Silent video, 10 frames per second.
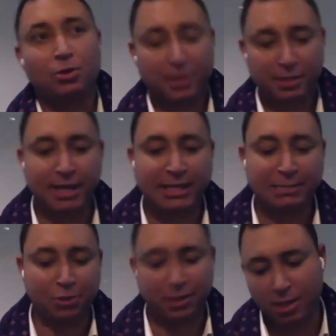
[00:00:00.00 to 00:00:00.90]
look at a
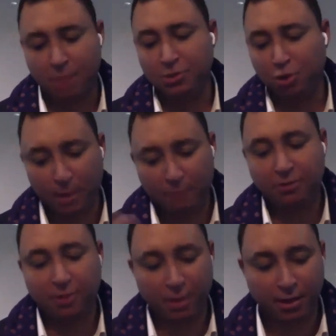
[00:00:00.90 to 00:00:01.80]
textbook and absorb
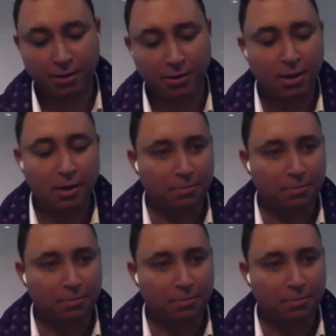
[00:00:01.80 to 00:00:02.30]
everything and